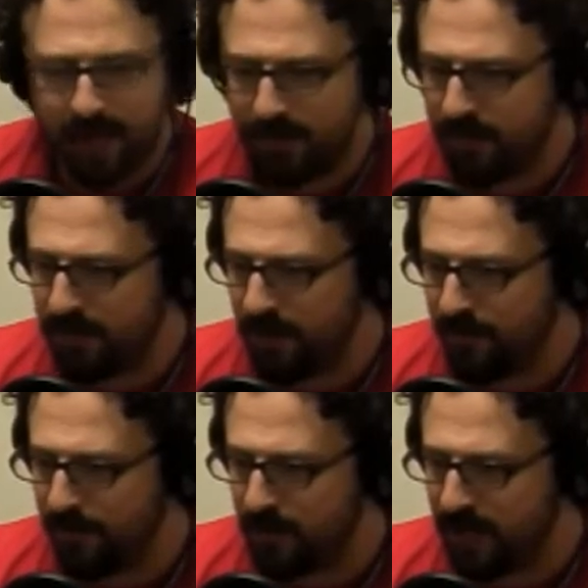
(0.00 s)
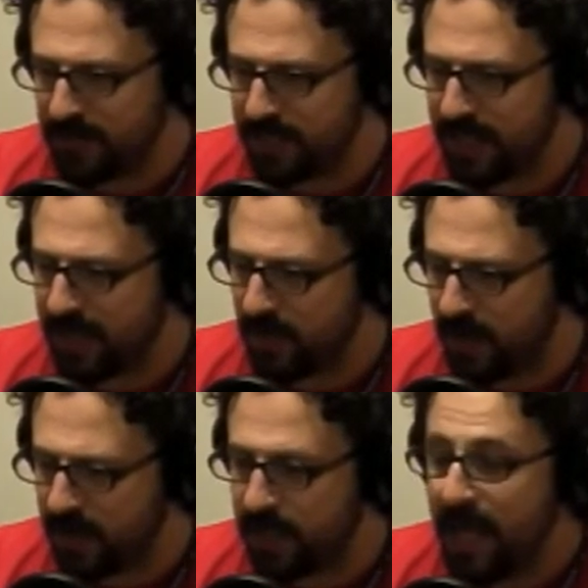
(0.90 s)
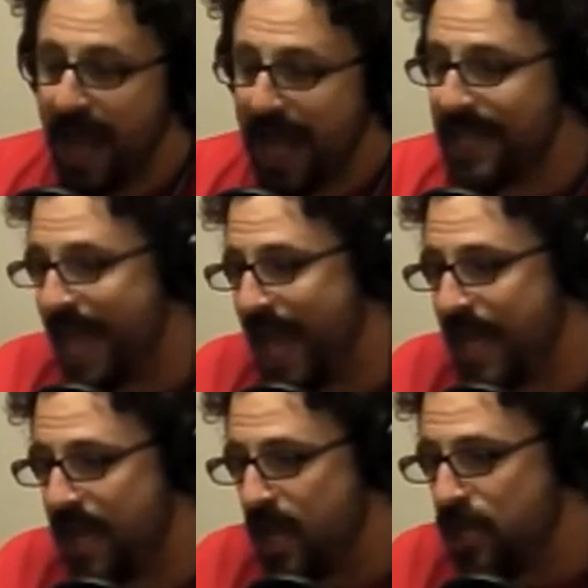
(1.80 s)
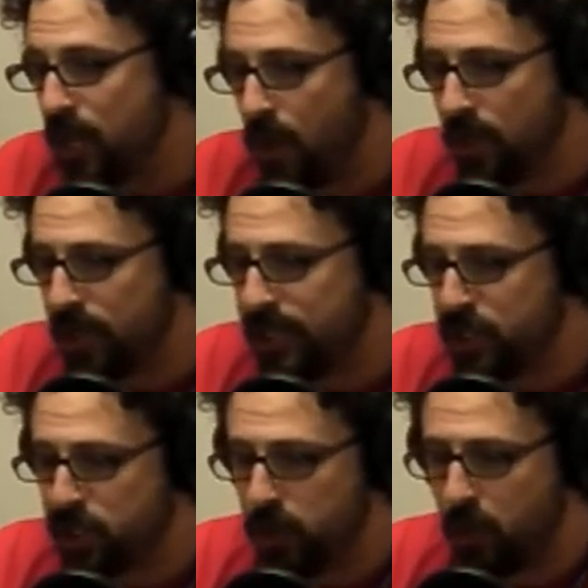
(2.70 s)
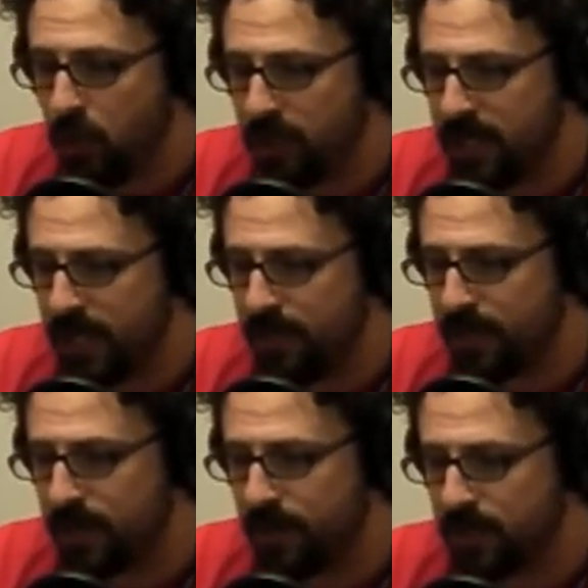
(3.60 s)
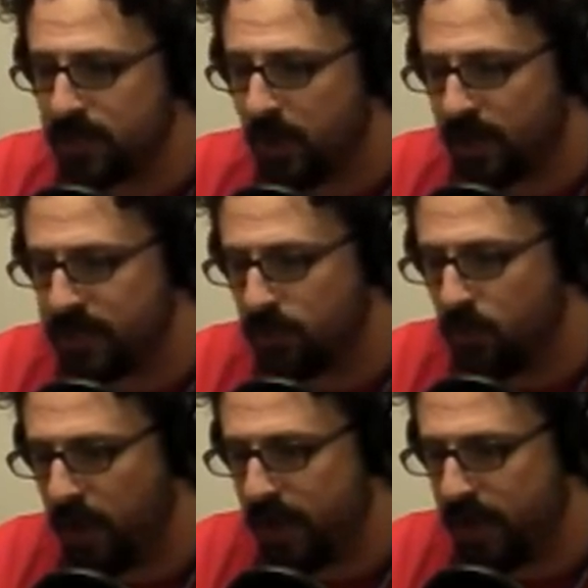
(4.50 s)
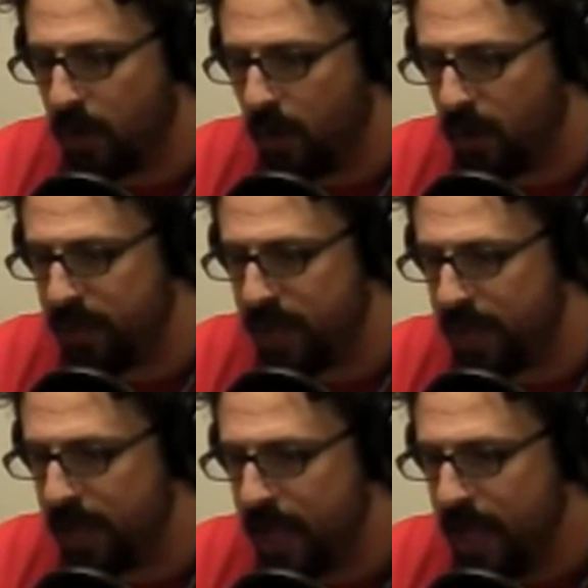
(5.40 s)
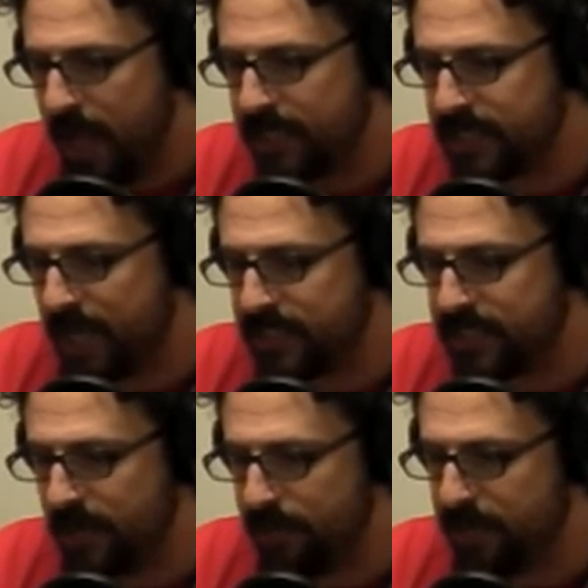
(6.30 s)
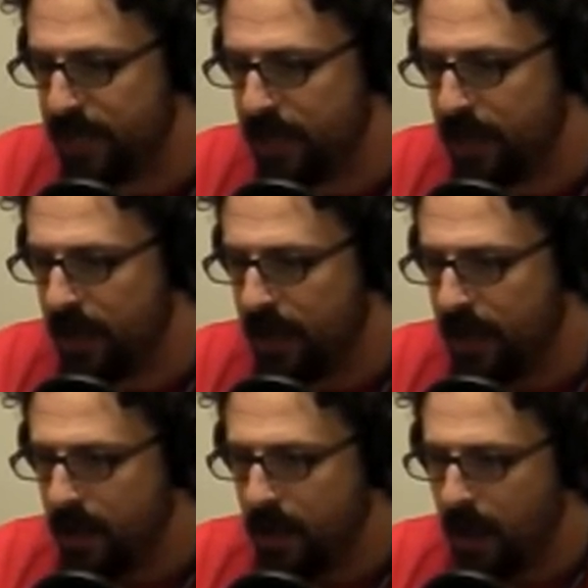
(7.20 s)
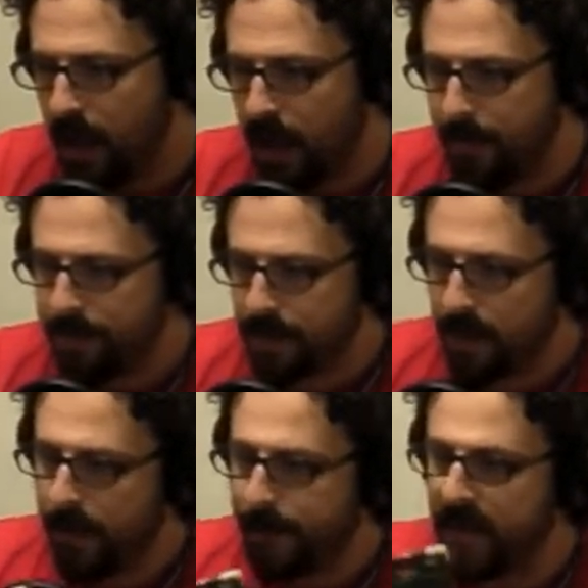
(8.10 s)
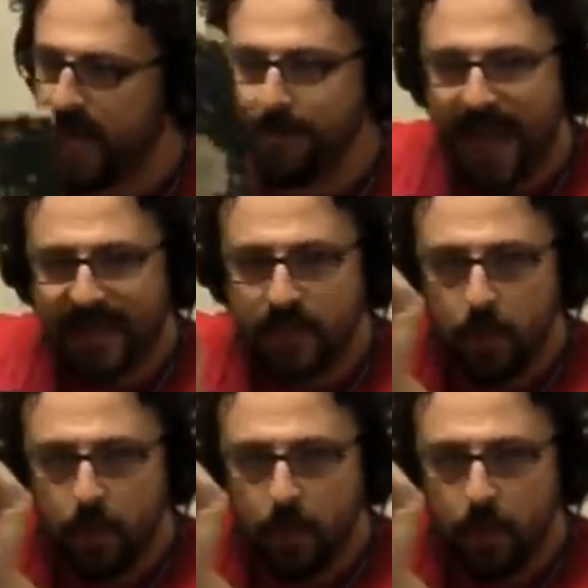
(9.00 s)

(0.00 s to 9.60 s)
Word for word: don't know if I'm pronouncing that correctly. And then, totally shoehorned in, but the most awesome one in the whole thing, it's got something by Basil